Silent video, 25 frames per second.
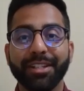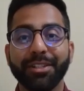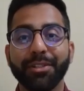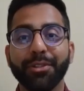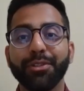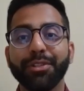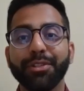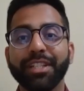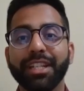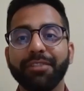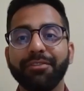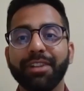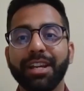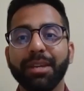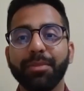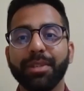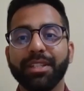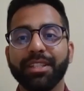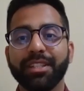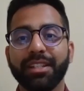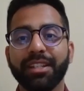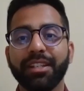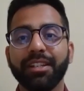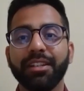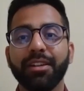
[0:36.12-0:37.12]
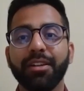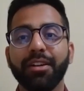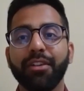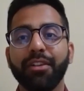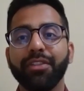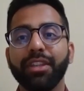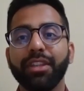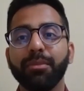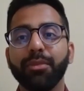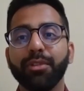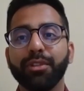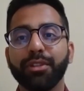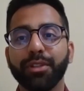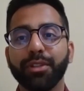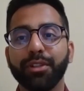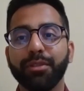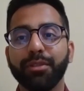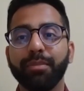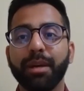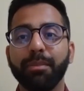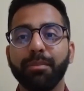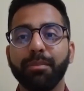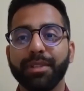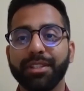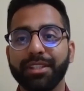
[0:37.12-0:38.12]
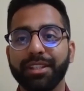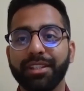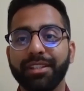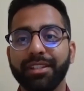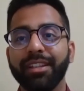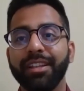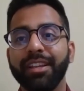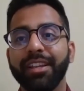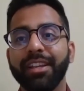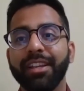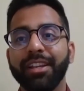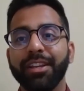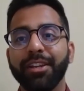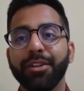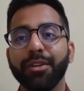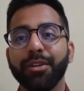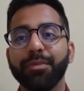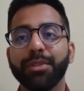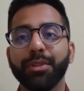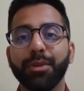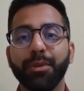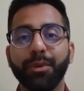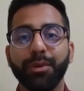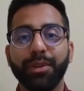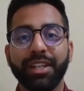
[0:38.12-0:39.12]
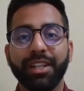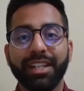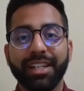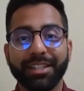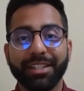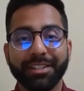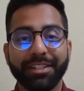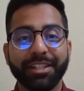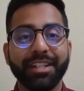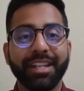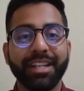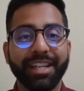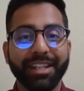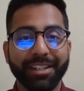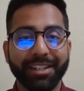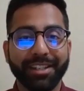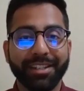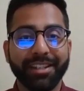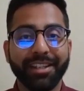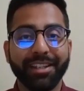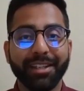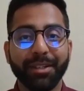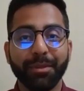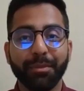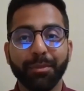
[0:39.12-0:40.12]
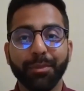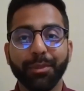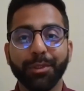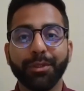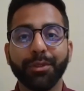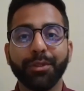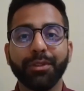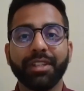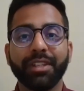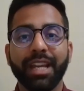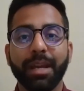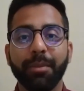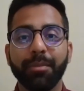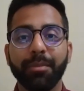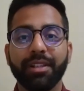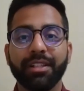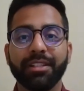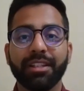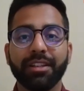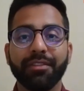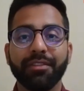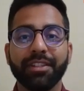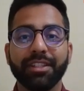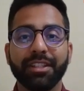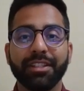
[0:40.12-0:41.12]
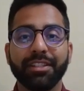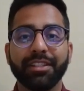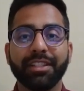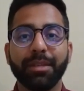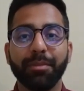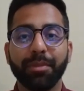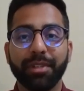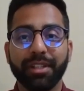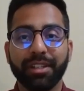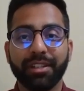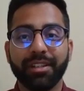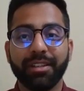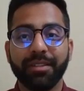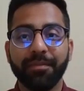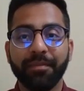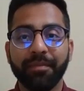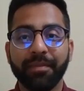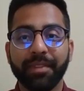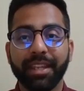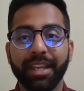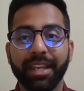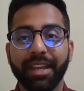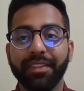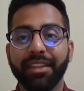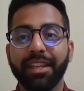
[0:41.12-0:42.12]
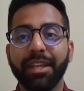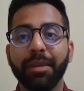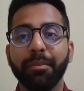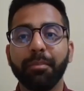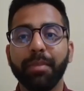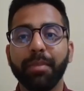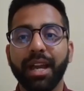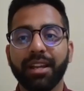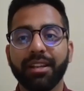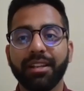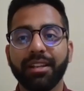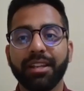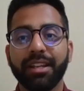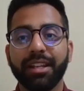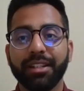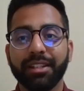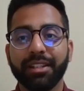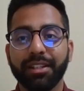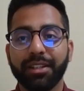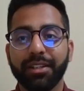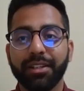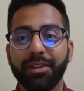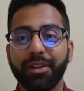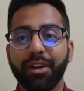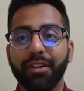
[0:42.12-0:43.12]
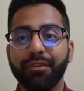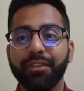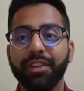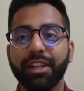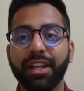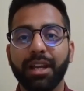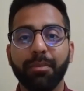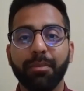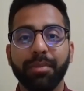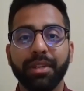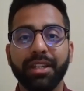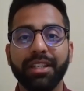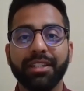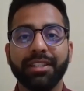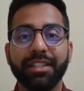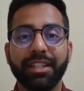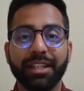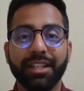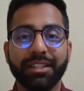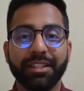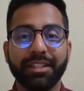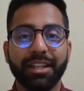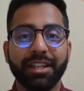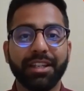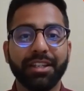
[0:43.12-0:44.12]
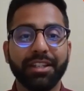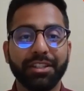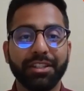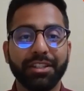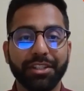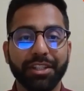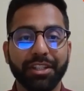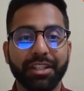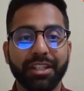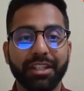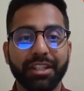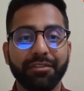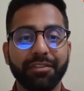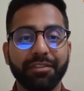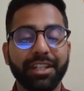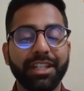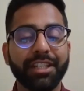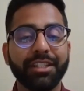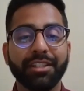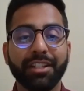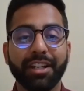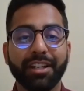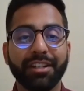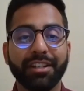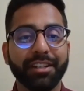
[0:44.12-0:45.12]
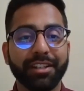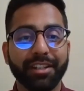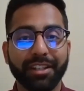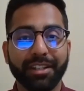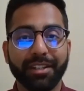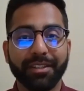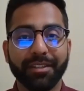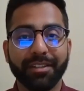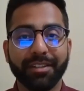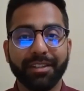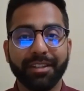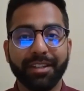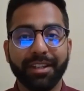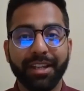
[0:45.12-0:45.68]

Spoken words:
Associate Vice President of the Muthoot Pappachan Group's only listed entity, Muthoot Capital Services Ltd, and the Impact Director of the company's CSR initiative, Restart India.